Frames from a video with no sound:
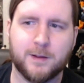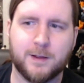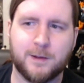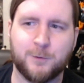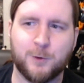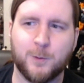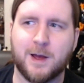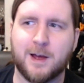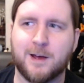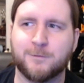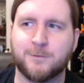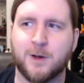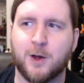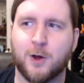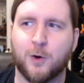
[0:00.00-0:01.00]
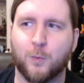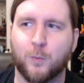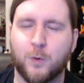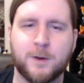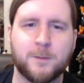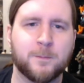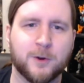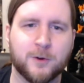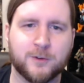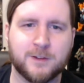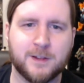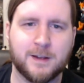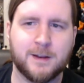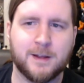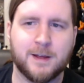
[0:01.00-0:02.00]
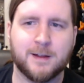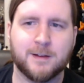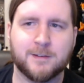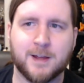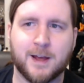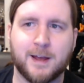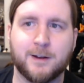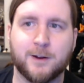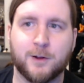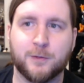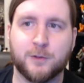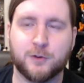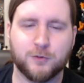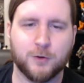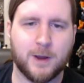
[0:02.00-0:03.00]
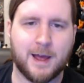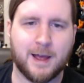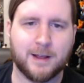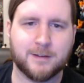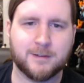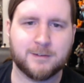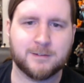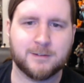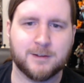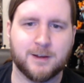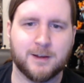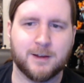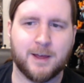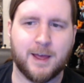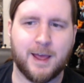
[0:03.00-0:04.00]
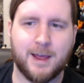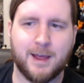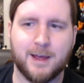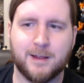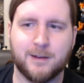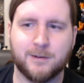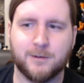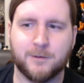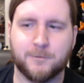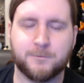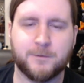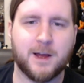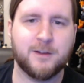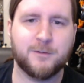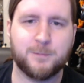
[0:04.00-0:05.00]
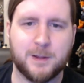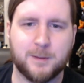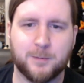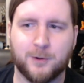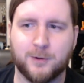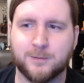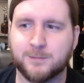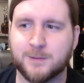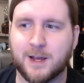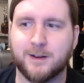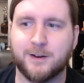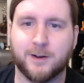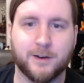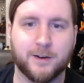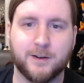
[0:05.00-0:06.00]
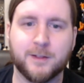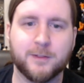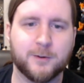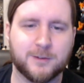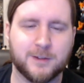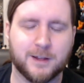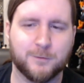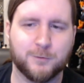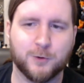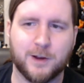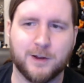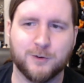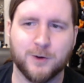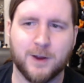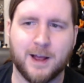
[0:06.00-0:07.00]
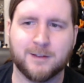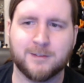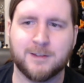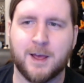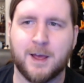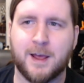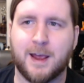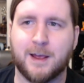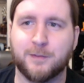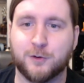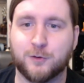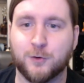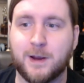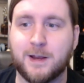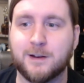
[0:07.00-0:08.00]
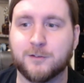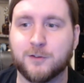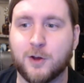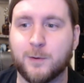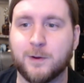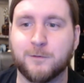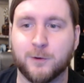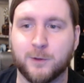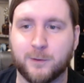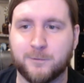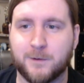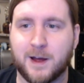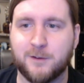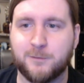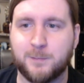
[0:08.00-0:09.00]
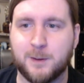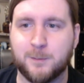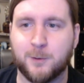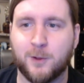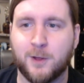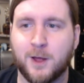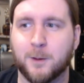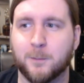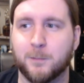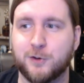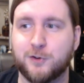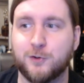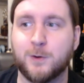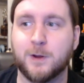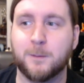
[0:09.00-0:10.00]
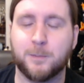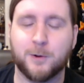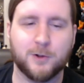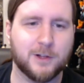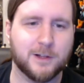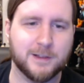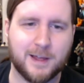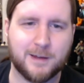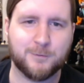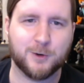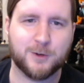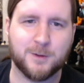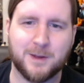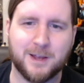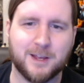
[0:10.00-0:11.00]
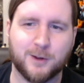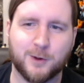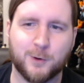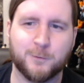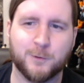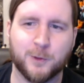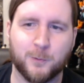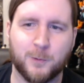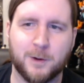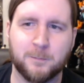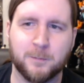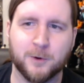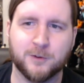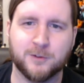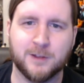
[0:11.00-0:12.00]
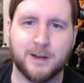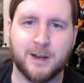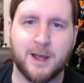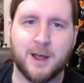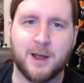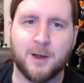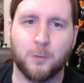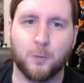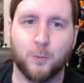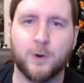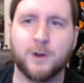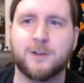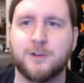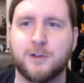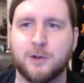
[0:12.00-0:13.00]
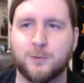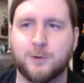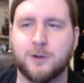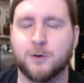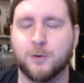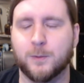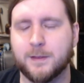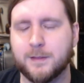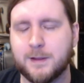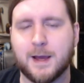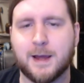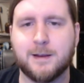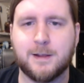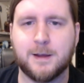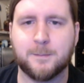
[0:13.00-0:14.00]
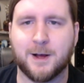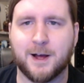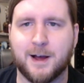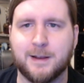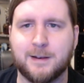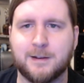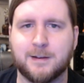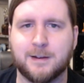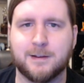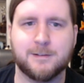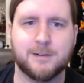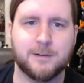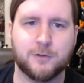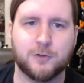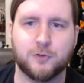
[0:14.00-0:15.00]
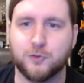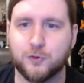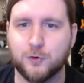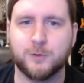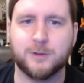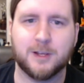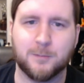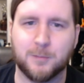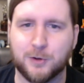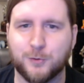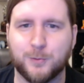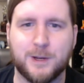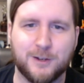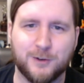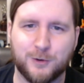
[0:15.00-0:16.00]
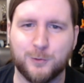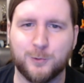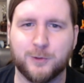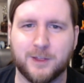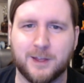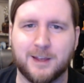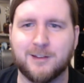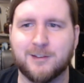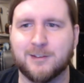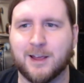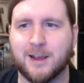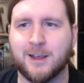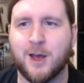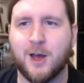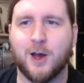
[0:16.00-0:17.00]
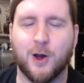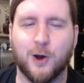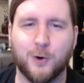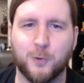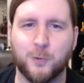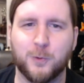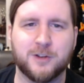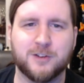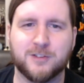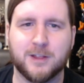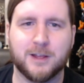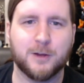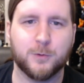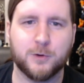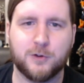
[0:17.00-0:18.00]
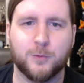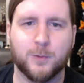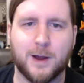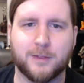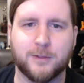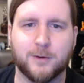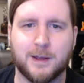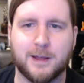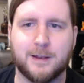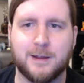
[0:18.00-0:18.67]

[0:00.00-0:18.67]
if you have one person tied on the tracks and five people tied on another set of train tracks, and the train is going for the five people, but you can pull a lever to make it go for the one person. What do you do? And the idea behind it isn't choosing between two things, like, oh, which thing would you rather get